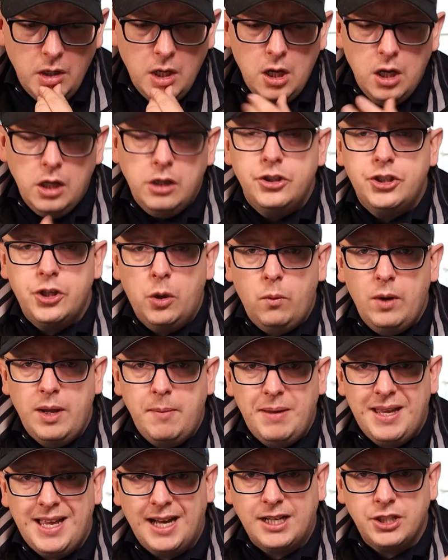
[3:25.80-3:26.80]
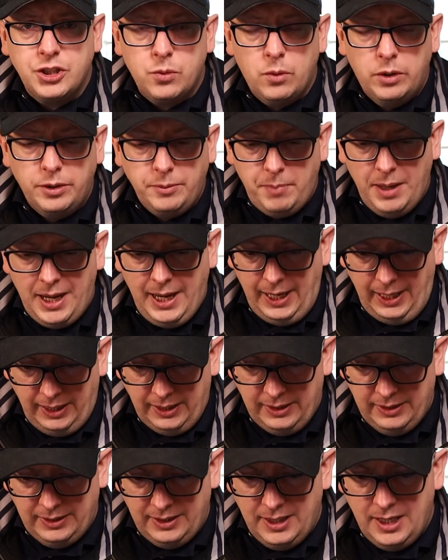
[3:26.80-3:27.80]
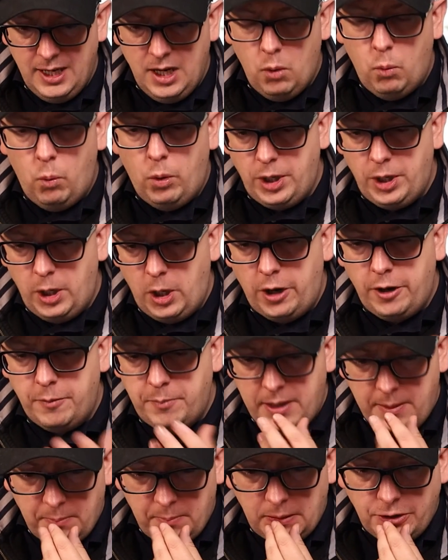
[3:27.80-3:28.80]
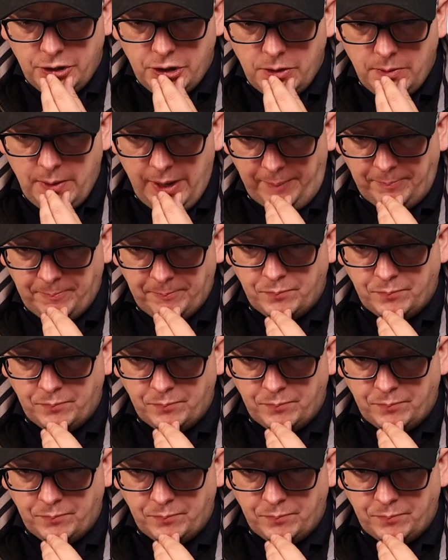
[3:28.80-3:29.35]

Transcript: So we began to unpick what a lot of people are doing.